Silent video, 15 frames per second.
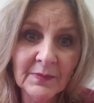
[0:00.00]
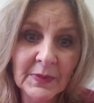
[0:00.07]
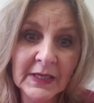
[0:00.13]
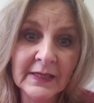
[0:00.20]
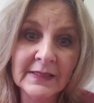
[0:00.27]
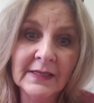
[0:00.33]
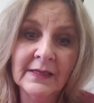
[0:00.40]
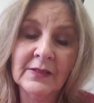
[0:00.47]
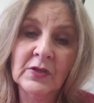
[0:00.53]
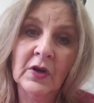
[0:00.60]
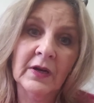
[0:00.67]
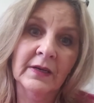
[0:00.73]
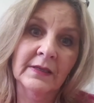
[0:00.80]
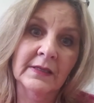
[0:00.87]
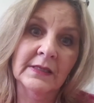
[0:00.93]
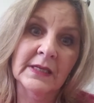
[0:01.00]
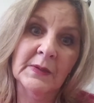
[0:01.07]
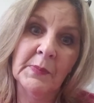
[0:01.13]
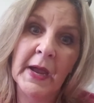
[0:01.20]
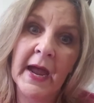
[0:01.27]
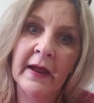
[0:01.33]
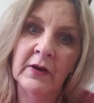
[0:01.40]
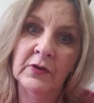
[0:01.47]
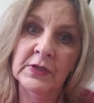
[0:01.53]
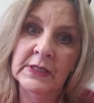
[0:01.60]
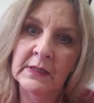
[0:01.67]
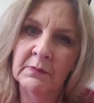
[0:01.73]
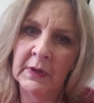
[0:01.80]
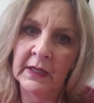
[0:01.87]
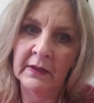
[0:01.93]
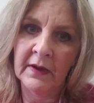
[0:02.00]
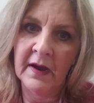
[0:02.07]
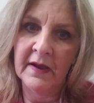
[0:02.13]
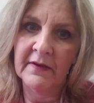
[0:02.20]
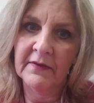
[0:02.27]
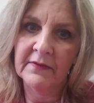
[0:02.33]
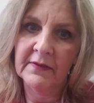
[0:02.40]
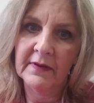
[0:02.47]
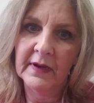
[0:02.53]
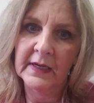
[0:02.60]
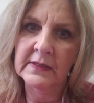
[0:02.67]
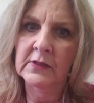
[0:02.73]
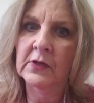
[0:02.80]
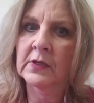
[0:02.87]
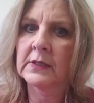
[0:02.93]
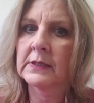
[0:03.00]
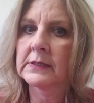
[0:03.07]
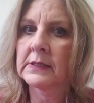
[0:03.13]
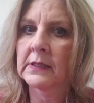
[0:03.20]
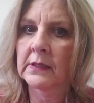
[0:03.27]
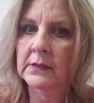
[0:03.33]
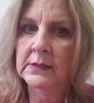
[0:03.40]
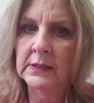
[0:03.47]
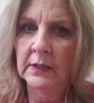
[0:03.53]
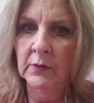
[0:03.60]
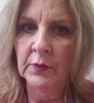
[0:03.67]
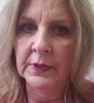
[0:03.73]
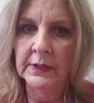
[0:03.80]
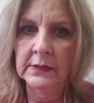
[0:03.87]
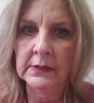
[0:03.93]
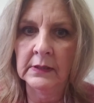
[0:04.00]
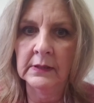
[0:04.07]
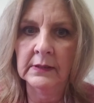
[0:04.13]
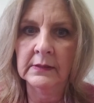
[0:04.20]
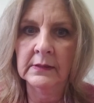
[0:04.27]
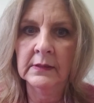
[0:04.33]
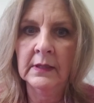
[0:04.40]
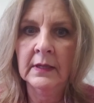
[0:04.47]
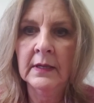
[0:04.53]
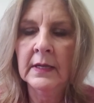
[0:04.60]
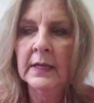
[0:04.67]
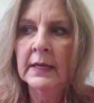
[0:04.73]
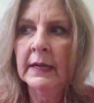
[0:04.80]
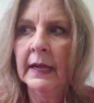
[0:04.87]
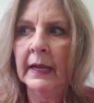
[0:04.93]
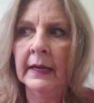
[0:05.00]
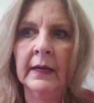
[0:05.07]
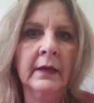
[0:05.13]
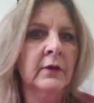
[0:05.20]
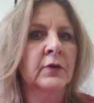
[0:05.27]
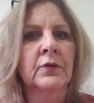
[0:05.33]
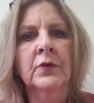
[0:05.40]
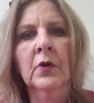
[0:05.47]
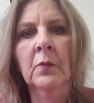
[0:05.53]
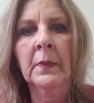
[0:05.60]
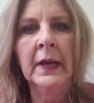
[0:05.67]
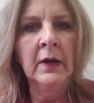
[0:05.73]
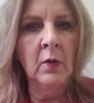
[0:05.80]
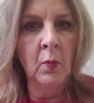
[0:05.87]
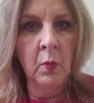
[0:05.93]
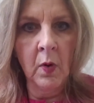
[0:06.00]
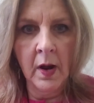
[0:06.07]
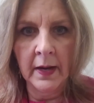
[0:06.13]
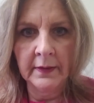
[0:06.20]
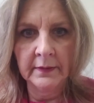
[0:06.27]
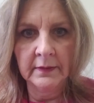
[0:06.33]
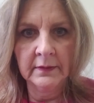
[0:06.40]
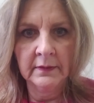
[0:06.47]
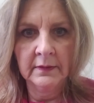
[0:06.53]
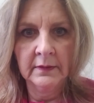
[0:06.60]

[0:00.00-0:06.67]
because I started to see patterns in my life. I started to see synchronicities, and I knew no matter what